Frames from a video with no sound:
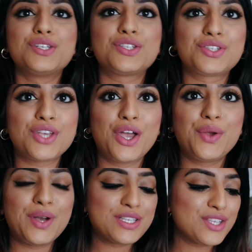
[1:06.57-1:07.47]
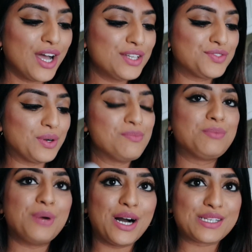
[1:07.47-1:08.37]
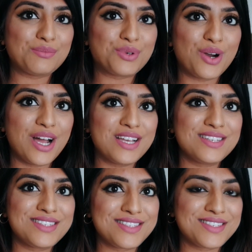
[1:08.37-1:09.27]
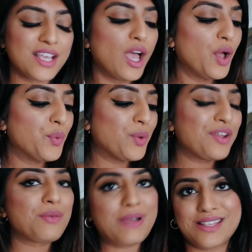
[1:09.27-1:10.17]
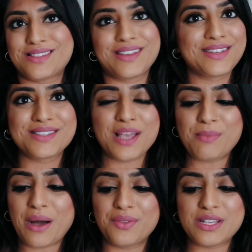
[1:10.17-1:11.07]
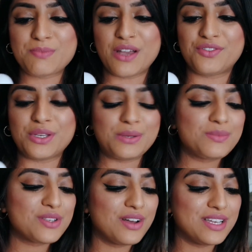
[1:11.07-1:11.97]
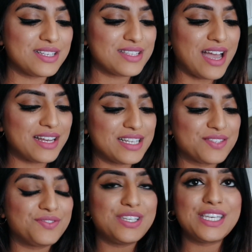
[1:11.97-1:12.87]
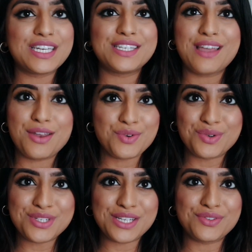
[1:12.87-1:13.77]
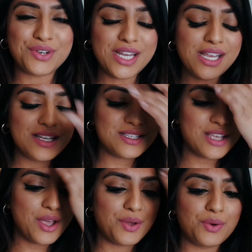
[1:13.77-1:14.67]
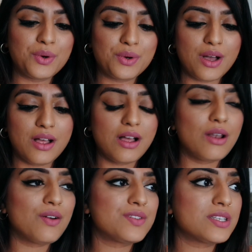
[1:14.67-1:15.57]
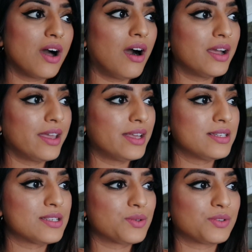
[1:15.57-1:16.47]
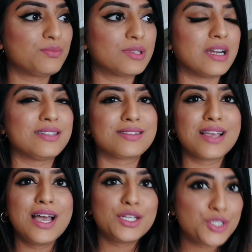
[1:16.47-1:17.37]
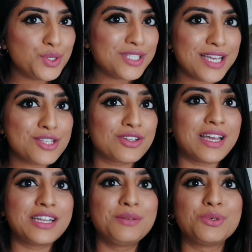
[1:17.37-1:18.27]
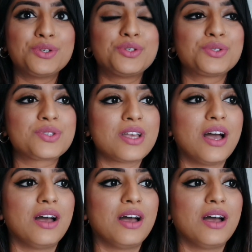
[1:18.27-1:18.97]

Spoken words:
So aside from the bargain price, one of the best things about these perfumes is that it's vegan and cruelty-free. So a lot of these high-end sort of brands do test on animals,